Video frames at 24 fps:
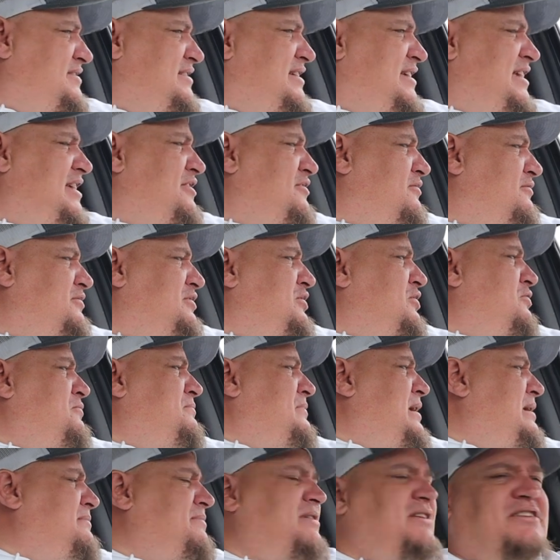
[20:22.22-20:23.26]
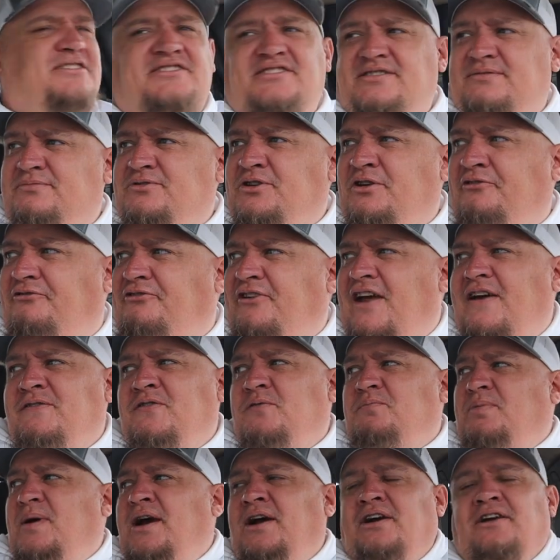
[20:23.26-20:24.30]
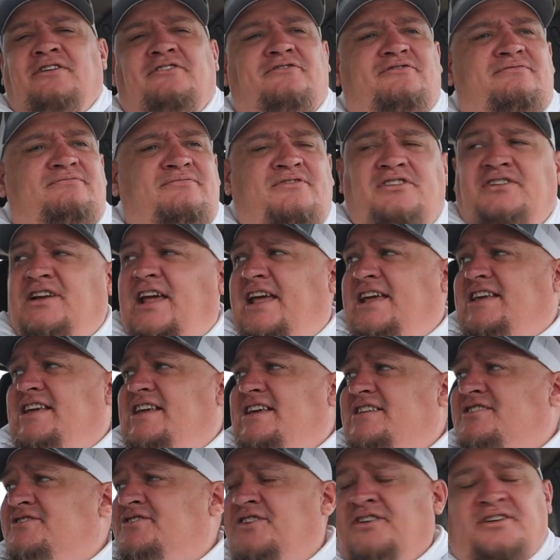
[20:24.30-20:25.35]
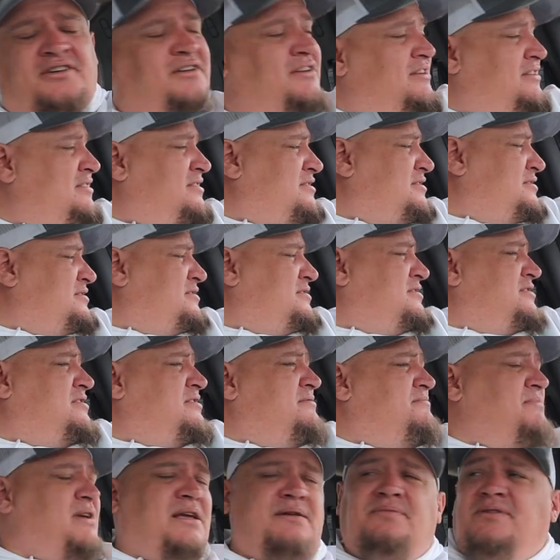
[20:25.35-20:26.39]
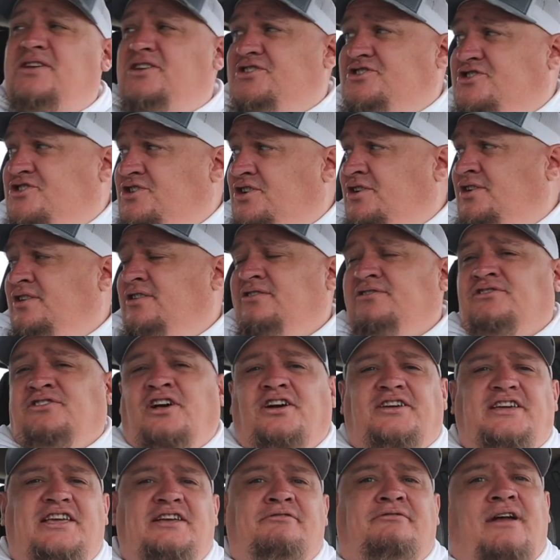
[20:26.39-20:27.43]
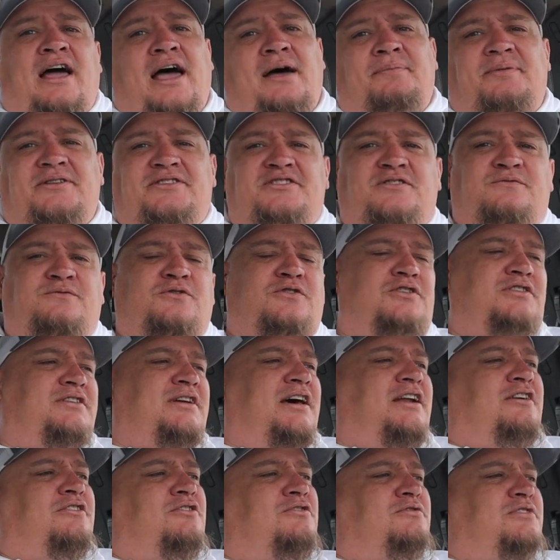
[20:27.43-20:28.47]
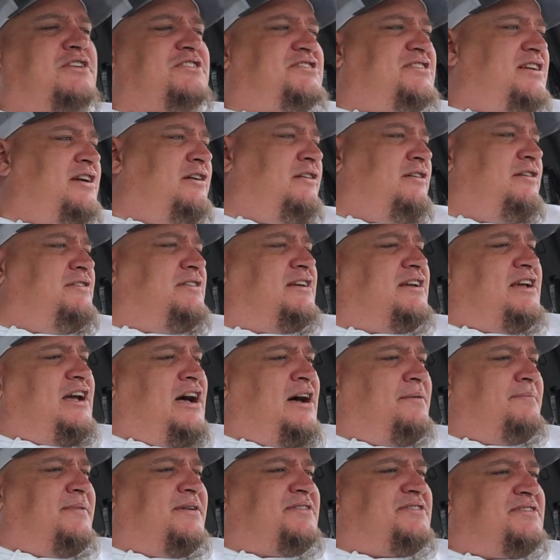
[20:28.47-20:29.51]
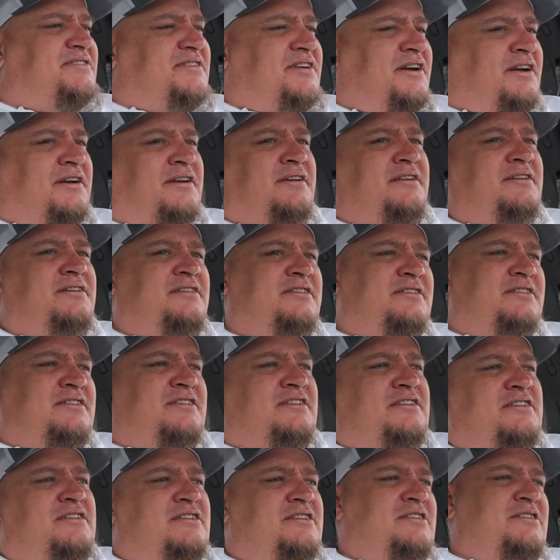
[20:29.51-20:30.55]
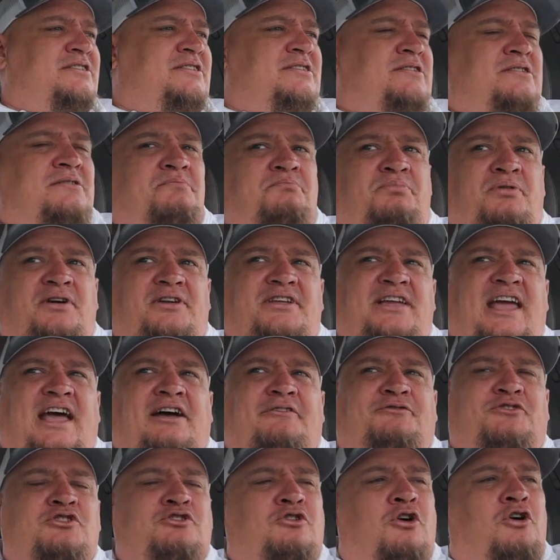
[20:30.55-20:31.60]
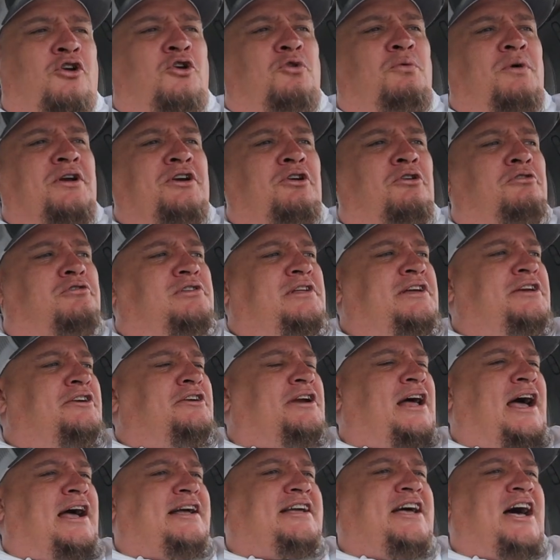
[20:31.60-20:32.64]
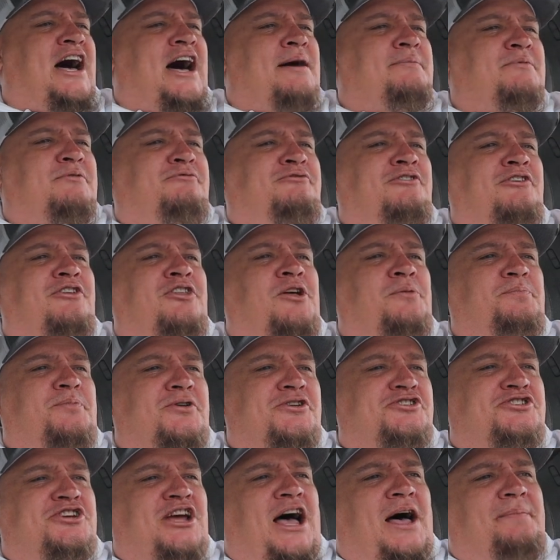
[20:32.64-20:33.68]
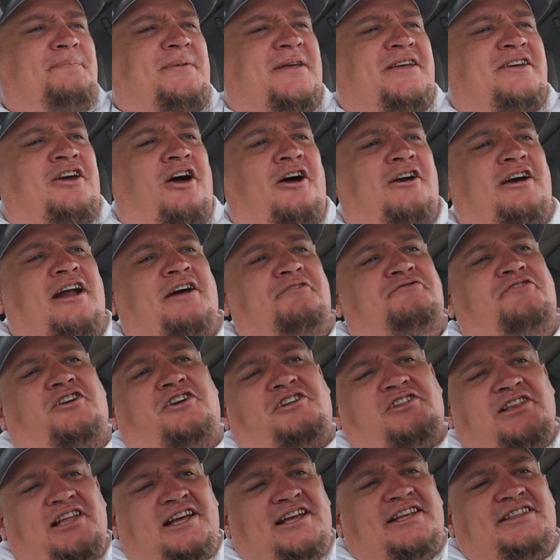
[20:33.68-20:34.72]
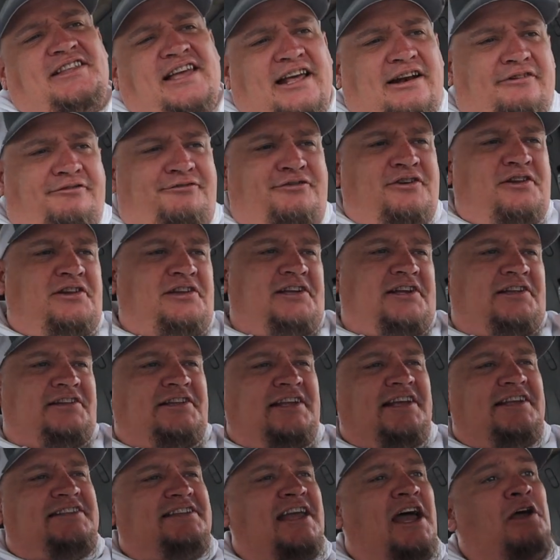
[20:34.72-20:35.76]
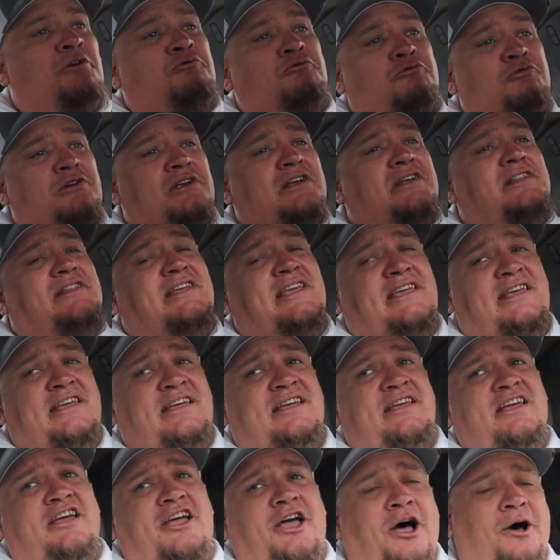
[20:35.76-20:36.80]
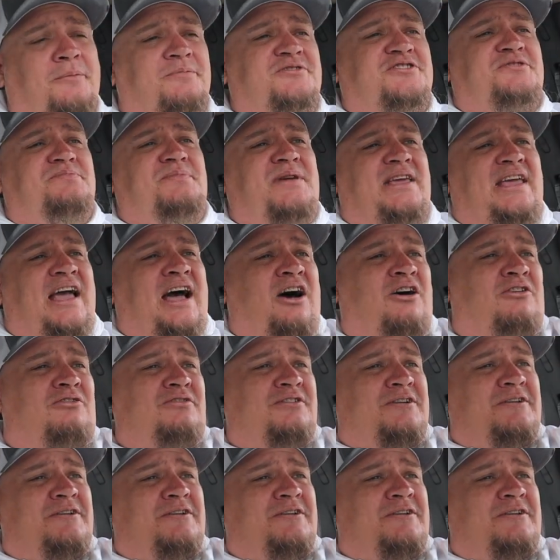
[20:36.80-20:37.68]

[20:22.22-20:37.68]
You don't, you know, maybe it's your favorite pair of Nikes, or maybe it's your lucky rabbit's foot. I don't know. Let's hear it in the comments there. But yeah, if you go to window cleaner dot com and fill up your shopping cart after clicking that affiliate link, that really helps me out.